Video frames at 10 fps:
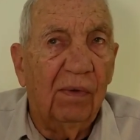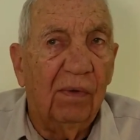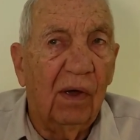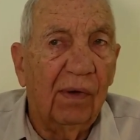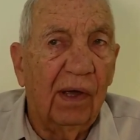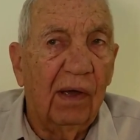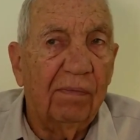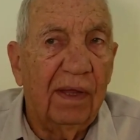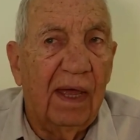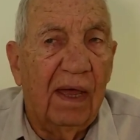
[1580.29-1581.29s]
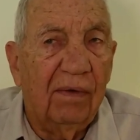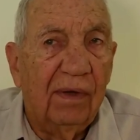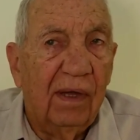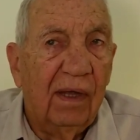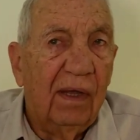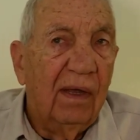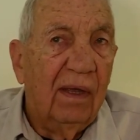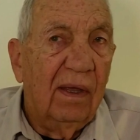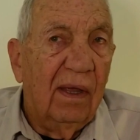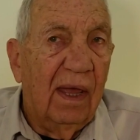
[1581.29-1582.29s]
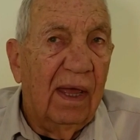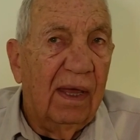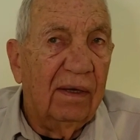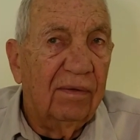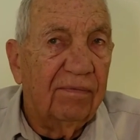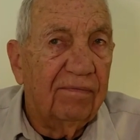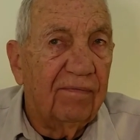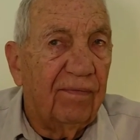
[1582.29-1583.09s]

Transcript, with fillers: We were going up and down, and